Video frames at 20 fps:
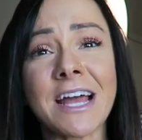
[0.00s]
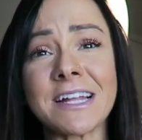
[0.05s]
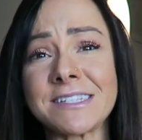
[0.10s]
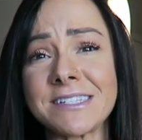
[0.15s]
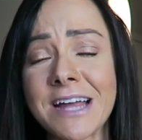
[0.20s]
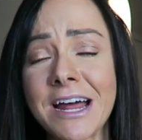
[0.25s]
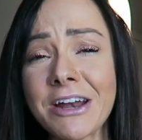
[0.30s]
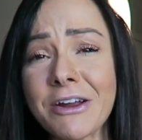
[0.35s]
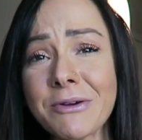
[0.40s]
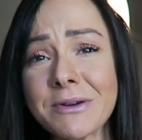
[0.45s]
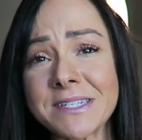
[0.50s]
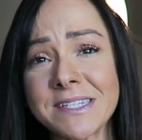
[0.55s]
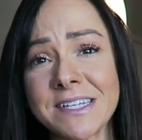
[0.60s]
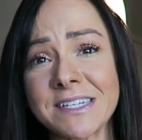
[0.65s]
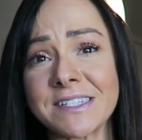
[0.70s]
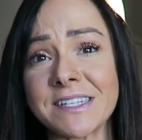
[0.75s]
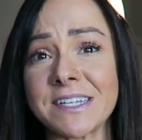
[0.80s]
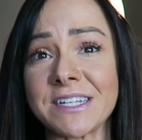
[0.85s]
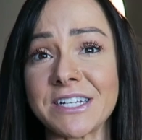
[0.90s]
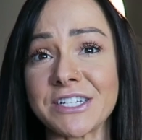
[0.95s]
It's not always
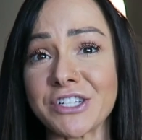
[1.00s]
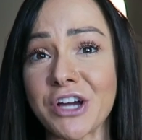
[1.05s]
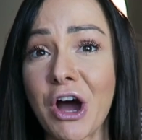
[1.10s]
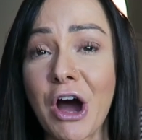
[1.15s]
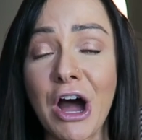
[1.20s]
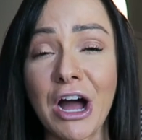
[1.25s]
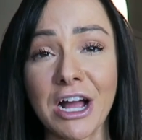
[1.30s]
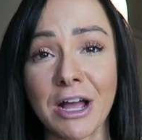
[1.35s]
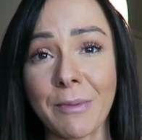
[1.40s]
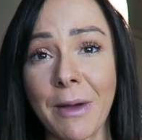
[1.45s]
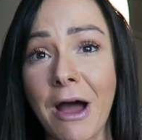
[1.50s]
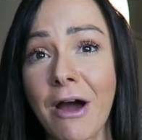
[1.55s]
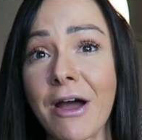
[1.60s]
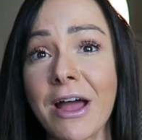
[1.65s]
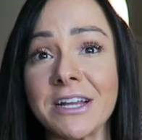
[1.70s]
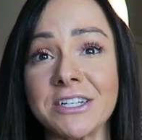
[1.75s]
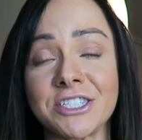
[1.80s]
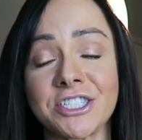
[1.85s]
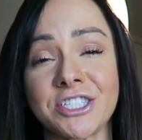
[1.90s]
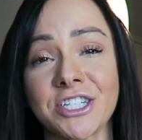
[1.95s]
easy to talk
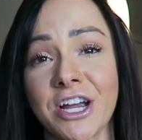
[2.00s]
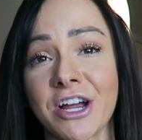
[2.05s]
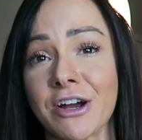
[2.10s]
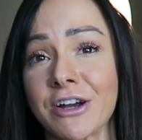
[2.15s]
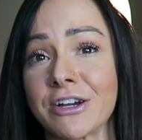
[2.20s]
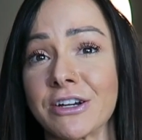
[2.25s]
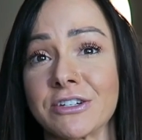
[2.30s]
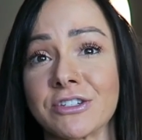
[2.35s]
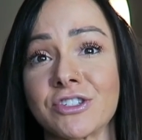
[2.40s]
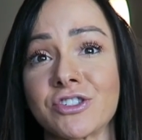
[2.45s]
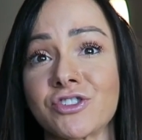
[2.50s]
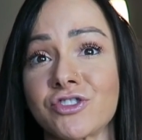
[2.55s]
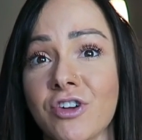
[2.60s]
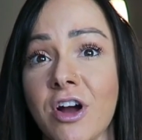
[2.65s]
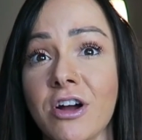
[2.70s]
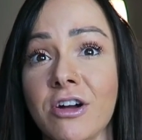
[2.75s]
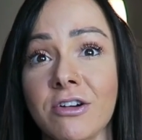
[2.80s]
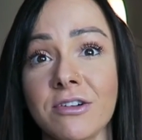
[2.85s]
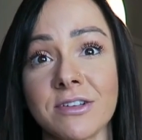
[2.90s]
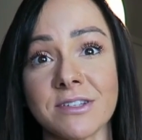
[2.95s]
about and share your
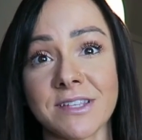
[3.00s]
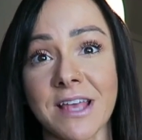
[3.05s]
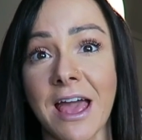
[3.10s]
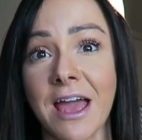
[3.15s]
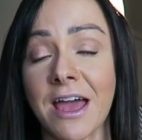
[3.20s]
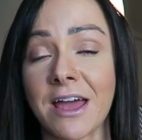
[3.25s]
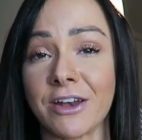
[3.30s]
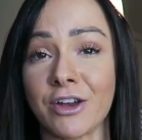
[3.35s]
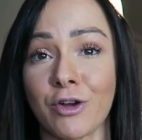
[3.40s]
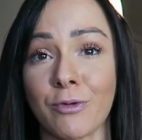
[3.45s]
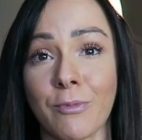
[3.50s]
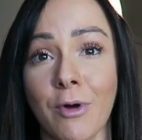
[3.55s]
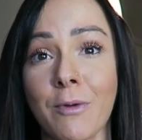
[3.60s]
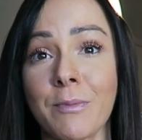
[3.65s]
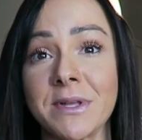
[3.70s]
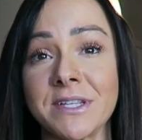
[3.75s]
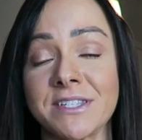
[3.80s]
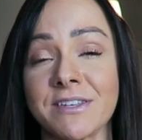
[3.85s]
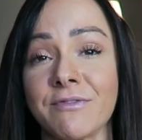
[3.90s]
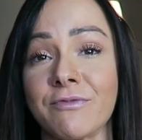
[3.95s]
struggles and your
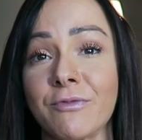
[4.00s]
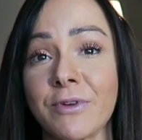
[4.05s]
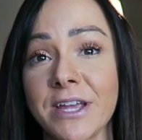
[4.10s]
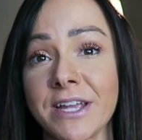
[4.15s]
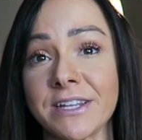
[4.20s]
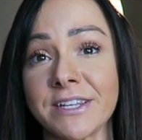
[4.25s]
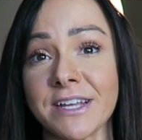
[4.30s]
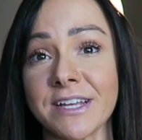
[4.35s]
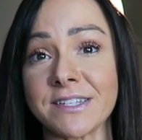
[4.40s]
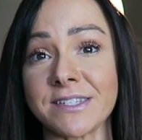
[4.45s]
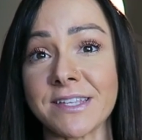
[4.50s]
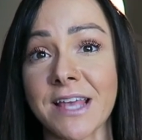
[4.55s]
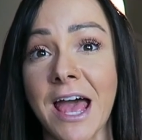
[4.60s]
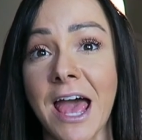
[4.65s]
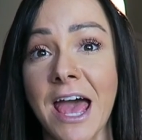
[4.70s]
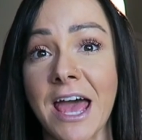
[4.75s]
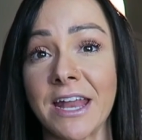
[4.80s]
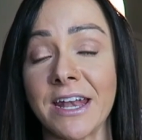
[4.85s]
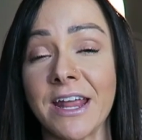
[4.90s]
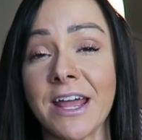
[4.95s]
moments of weakness
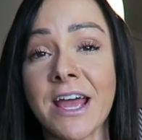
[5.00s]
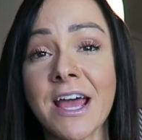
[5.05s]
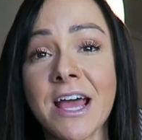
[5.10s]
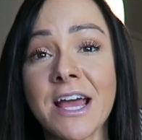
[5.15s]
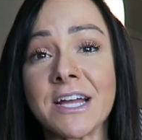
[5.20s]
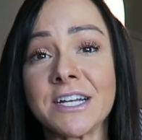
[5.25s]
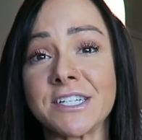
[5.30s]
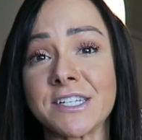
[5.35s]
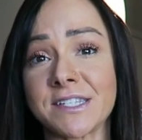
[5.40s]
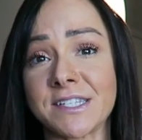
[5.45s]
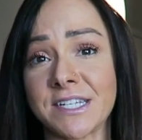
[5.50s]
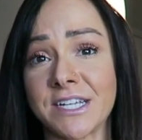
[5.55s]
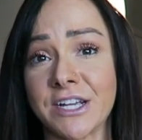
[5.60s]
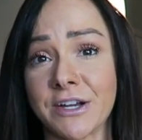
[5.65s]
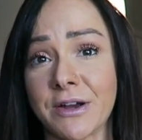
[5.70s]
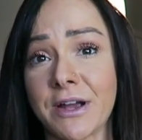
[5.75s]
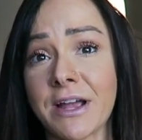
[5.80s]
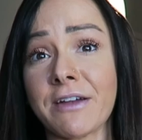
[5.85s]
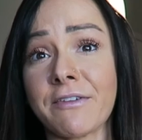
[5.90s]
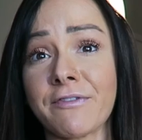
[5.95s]
and just
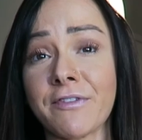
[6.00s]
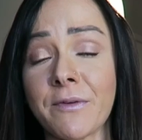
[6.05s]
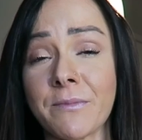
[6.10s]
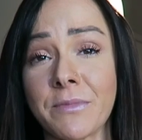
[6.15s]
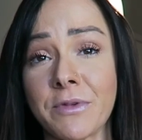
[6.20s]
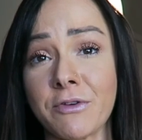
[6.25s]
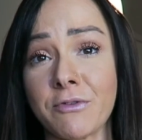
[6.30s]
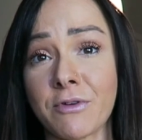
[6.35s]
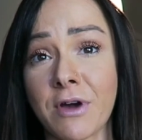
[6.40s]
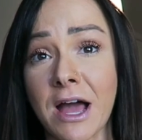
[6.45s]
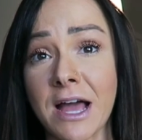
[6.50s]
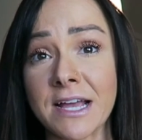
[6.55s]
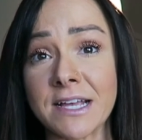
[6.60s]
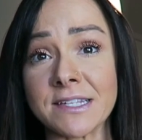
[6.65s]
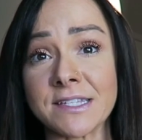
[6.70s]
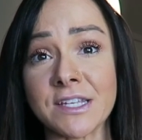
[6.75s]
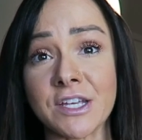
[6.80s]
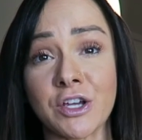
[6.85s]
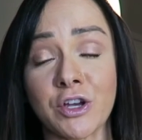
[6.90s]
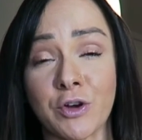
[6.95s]
hearing from you
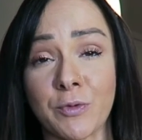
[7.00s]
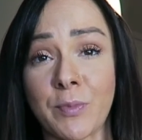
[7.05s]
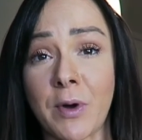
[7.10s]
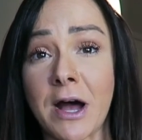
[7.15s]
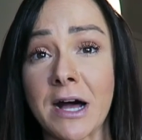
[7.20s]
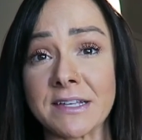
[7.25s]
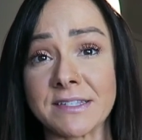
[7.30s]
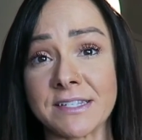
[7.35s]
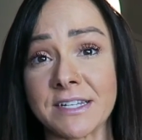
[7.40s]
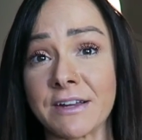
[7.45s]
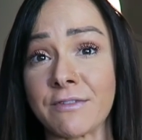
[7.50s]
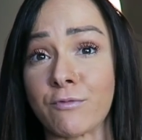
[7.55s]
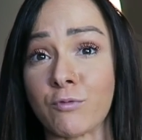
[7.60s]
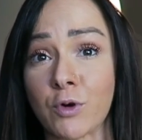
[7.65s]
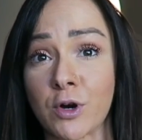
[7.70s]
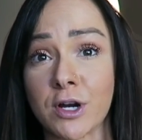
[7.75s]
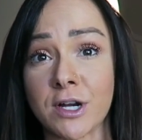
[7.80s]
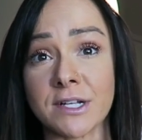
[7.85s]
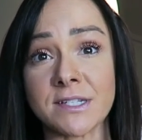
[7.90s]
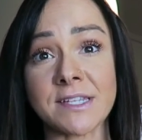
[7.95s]
guys your positive
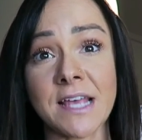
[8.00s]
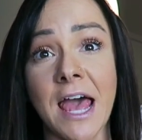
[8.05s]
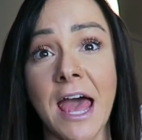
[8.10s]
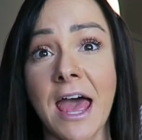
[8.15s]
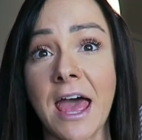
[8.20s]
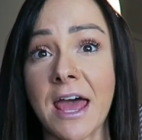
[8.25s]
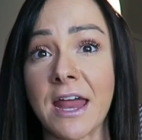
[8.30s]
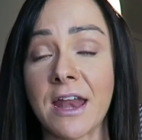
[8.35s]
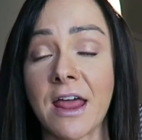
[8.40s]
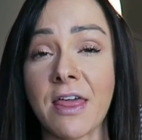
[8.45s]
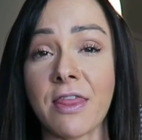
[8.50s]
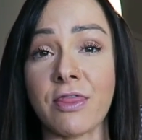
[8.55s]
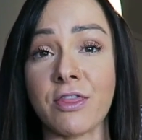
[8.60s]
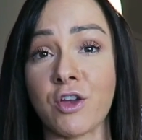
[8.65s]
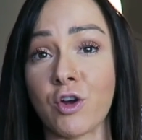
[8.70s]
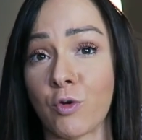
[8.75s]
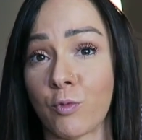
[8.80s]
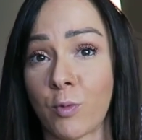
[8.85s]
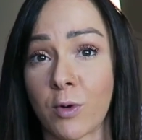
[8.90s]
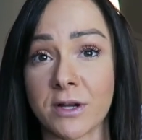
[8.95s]
words and
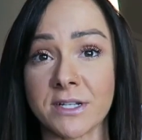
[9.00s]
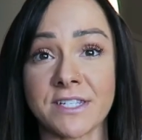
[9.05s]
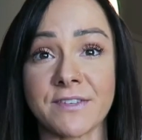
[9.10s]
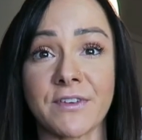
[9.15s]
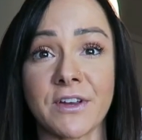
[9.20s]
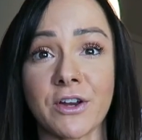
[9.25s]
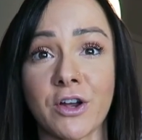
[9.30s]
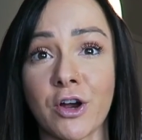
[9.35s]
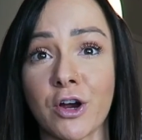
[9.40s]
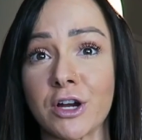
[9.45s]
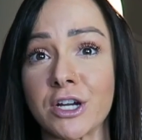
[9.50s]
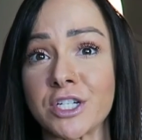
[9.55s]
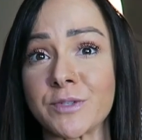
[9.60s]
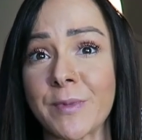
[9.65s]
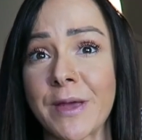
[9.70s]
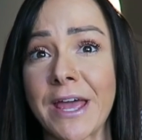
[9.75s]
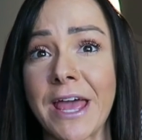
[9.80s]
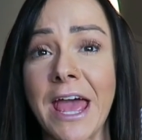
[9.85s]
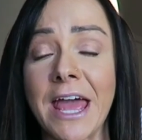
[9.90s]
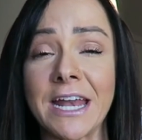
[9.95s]
your words of
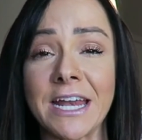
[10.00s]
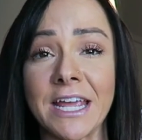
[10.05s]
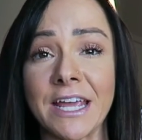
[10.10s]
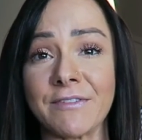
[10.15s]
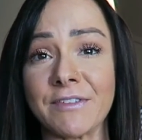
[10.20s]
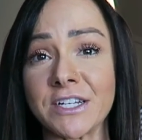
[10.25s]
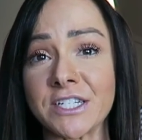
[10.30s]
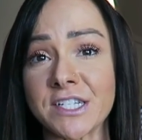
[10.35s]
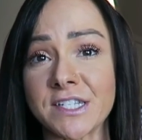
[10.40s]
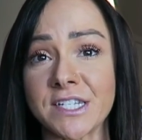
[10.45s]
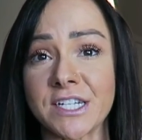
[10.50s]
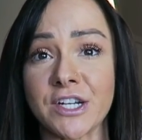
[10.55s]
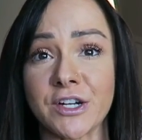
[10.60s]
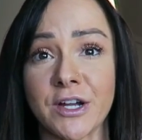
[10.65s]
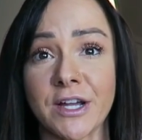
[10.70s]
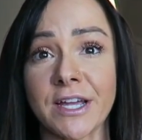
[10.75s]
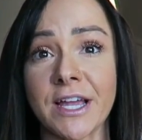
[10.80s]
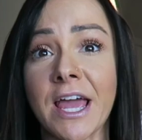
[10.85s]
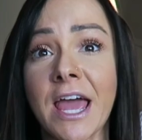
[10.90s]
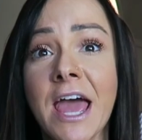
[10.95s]
encouragement and even just
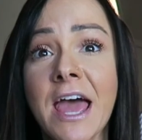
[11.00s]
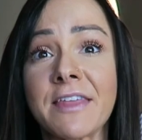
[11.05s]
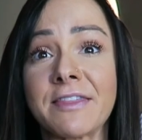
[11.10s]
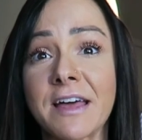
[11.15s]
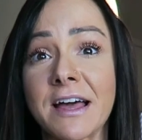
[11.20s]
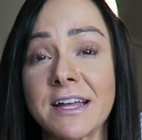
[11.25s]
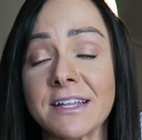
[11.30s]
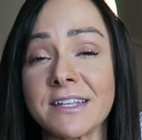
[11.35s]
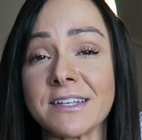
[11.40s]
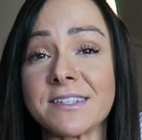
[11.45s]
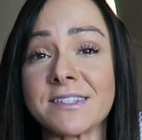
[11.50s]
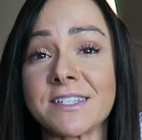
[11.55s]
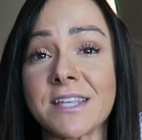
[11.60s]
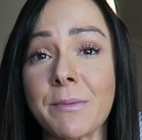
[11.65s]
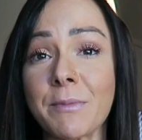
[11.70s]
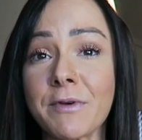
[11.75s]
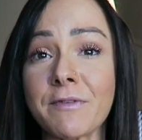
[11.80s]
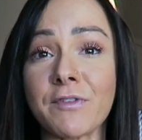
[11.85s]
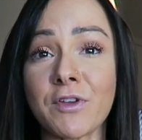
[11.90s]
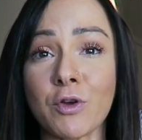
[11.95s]
hearing that
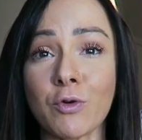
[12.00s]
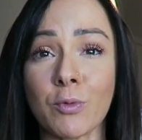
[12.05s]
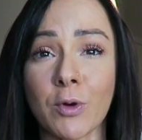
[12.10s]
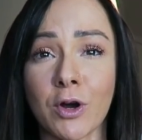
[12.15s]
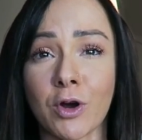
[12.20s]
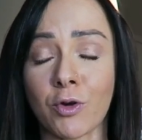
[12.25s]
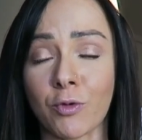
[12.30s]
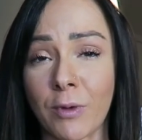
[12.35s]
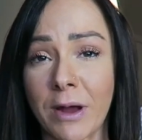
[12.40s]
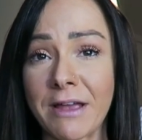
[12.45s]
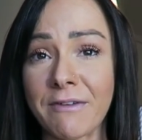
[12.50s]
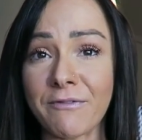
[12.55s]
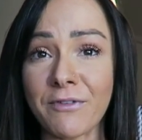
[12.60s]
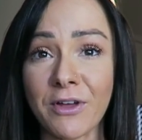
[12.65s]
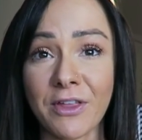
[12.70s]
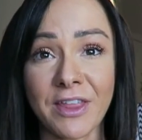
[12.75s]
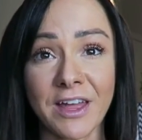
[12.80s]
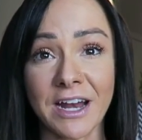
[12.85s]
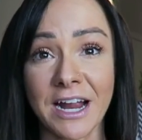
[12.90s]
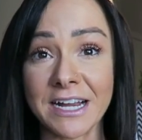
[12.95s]
some of you were
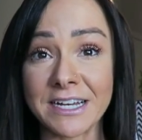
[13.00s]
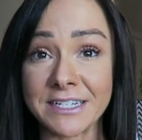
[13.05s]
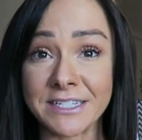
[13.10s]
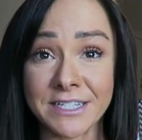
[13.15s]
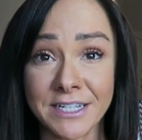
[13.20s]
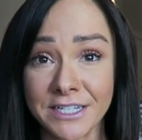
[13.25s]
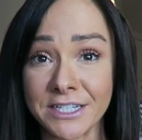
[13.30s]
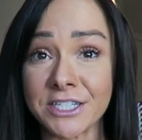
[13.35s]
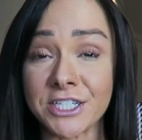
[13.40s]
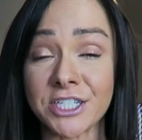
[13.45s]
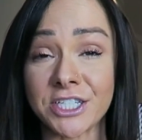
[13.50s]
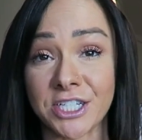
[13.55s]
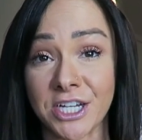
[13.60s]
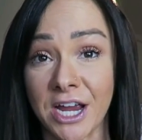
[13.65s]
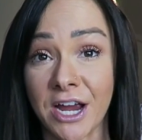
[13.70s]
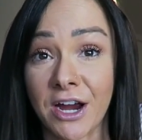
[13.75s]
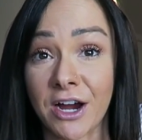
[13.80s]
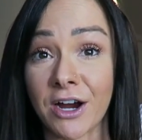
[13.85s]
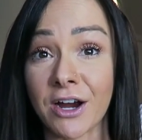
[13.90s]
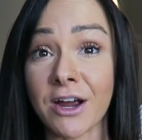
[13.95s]
grateful that I did
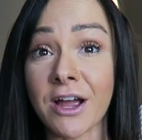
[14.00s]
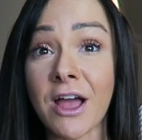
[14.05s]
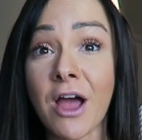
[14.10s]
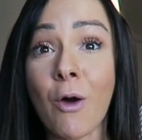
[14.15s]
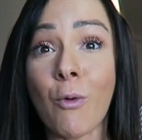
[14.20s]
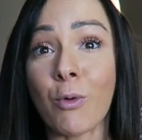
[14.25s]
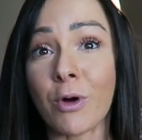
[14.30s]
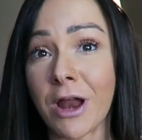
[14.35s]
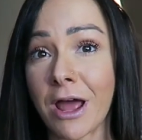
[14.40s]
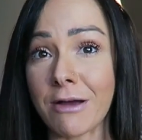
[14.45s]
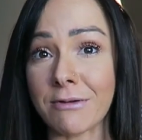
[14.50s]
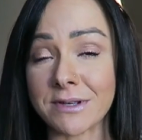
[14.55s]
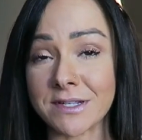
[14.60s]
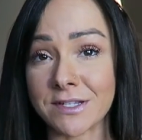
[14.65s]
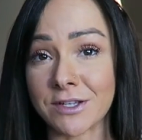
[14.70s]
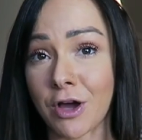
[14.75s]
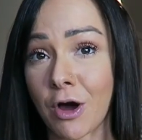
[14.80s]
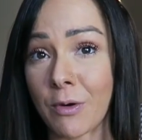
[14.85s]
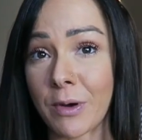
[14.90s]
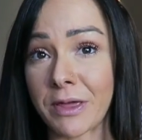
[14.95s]
share what I was
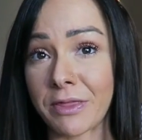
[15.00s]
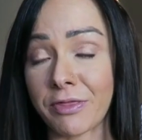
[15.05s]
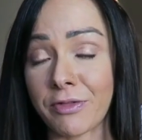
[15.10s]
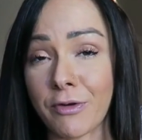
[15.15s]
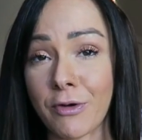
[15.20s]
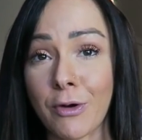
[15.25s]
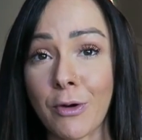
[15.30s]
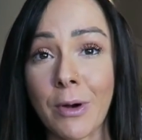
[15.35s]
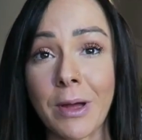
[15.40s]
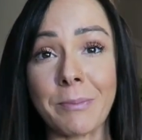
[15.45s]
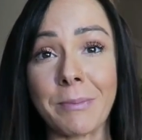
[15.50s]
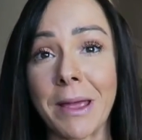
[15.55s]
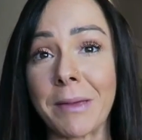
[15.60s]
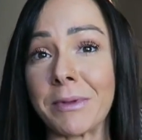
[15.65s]
going through and